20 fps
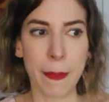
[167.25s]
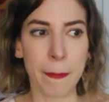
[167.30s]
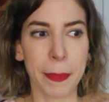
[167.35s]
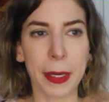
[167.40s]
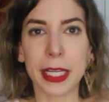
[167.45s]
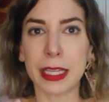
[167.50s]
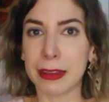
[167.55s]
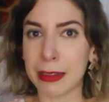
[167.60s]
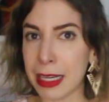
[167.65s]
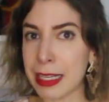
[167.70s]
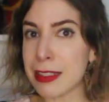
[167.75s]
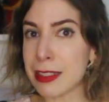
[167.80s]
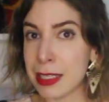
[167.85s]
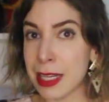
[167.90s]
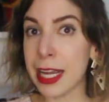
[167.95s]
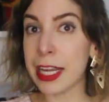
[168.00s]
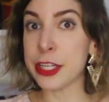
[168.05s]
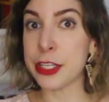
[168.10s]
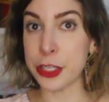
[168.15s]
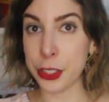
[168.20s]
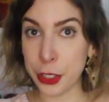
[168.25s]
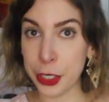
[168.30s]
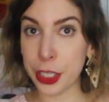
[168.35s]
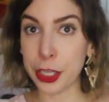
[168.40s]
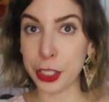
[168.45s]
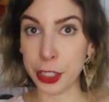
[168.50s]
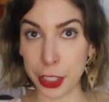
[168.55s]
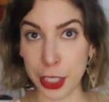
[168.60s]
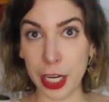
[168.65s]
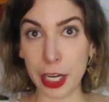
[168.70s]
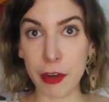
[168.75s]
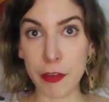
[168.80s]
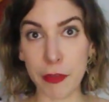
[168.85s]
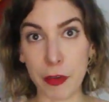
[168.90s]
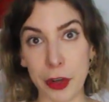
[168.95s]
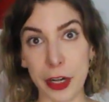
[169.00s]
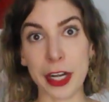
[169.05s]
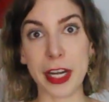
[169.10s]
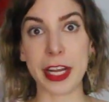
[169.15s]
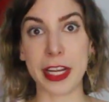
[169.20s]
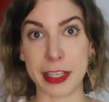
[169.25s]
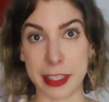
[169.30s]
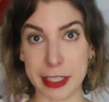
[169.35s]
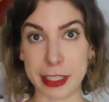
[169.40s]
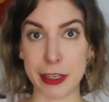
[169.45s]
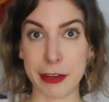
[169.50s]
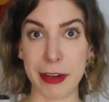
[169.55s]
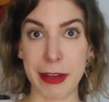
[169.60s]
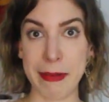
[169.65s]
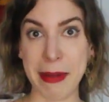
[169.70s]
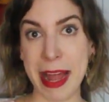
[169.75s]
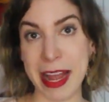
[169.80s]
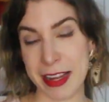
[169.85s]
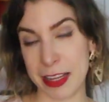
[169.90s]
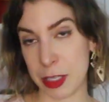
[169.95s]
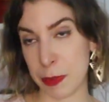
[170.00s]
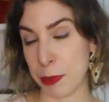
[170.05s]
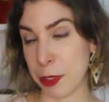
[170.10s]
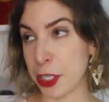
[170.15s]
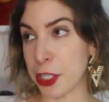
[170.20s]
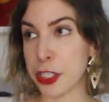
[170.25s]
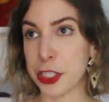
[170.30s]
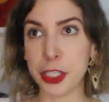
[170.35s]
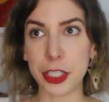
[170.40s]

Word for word: but let's say you're looking for an Instagram expert.